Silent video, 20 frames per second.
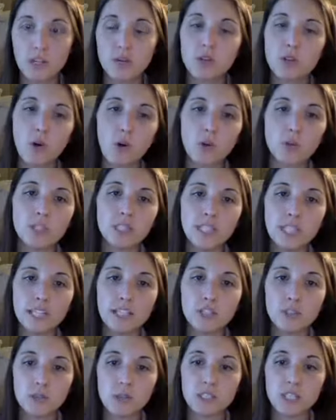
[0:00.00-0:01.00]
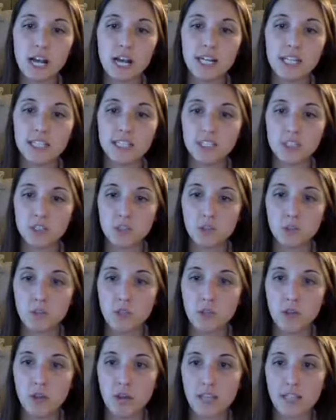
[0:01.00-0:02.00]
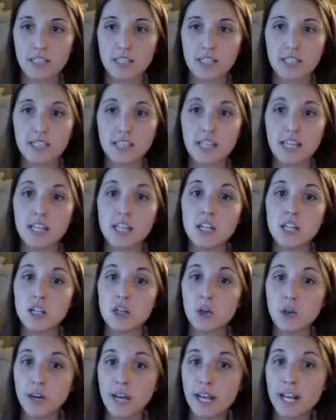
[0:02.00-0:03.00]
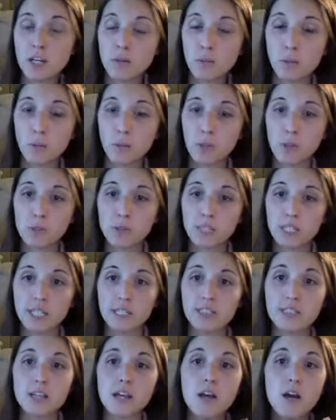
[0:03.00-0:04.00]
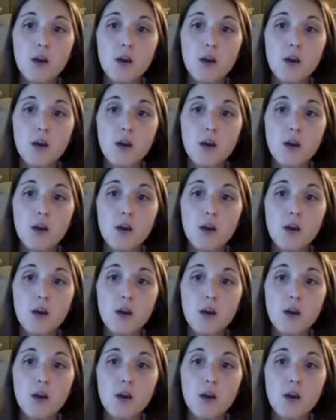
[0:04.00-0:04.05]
You can only get those 9 essential amino acids in your animal proteins.